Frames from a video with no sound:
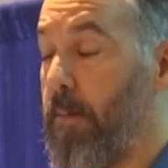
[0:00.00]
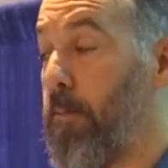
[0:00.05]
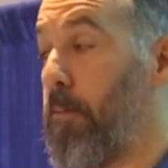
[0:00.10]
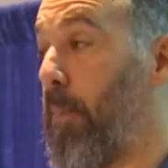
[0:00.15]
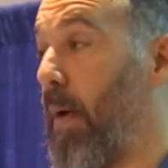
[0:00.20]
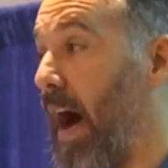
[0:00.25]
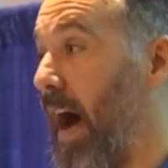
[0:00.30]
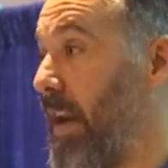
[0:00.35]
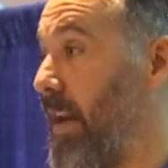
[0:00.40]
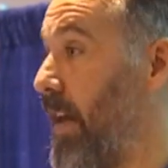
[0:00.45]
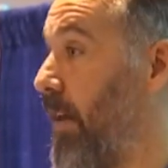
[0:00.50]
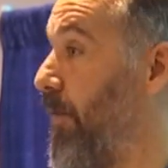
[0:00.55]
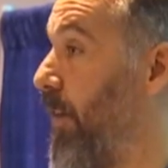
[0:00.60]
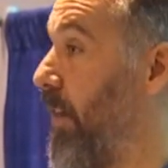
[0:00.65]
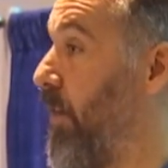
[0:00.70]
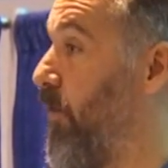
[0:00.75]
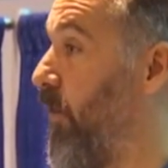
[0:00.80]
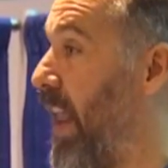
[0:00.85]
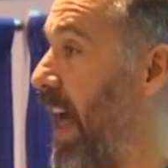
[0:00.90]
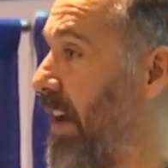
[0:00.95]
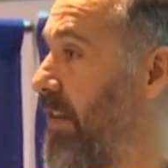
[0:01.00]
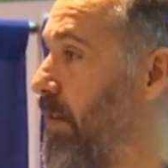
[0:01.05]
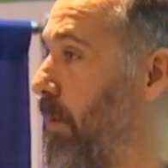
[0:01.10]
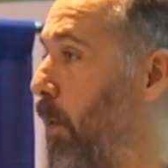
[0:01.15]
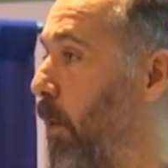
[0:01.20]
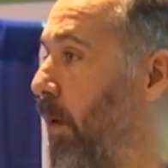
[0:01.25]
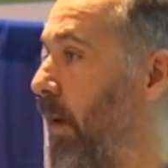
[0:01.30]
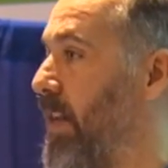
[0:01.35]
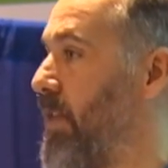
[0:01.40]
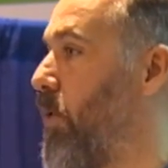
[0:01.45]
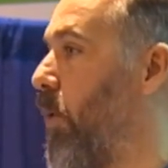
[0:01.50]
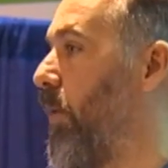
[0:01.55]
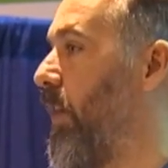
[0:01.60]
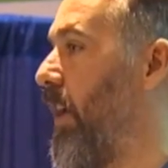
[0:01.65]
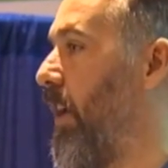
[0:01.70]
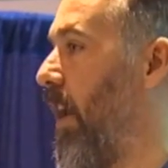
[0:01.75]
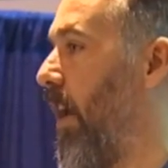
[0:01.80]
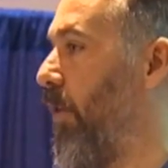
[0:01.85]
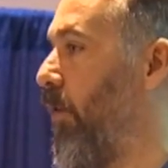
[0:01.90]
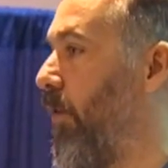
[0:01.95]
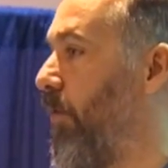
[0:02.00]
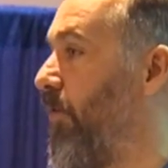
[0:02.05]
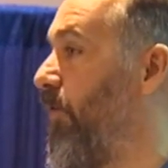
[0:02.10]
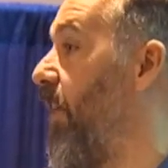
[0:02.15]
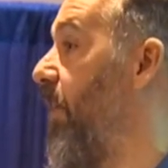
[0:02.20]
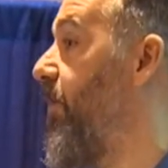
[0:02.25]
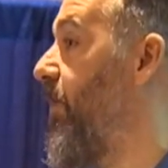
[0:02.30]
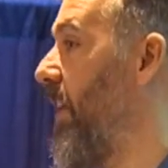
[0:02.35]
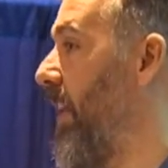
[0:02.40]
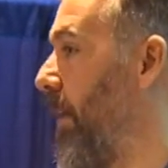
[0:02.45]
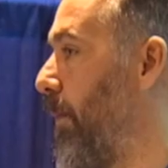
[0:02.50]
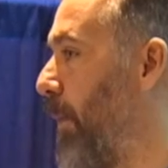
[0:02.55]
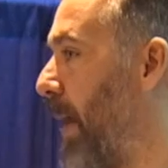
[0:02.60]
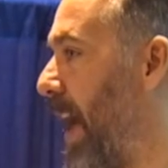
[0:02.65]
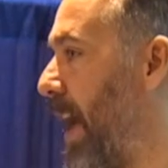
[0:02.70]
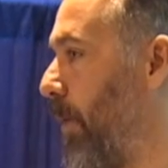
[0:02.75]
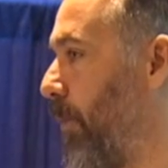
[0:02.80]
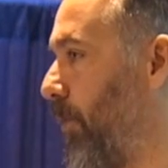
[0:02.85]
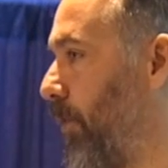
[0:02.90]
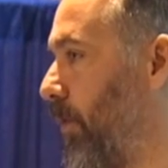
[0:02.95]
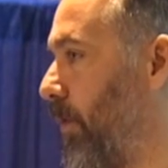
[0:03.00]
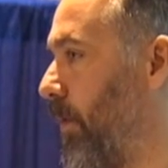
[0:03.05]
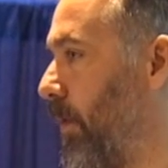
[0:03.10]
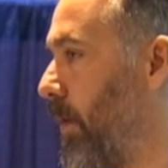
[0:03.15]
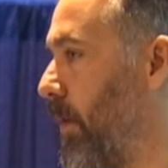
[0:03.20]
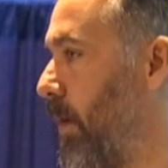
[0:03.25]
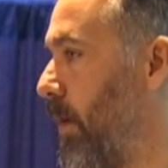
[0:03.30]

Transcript: But if it's flexible, it's only another 15 pounds.